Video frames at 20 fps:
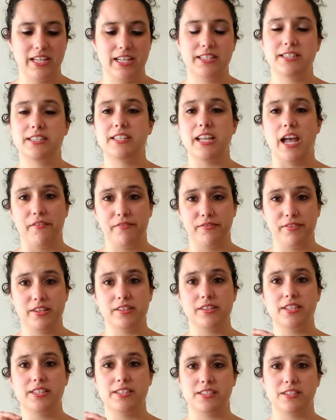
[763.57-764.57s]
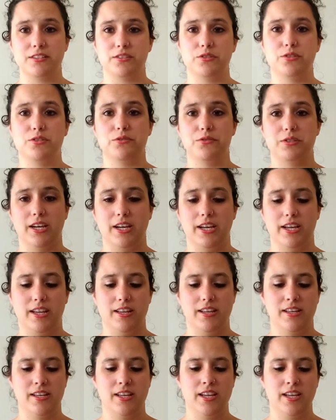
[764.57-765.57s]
It's definitely still too tight.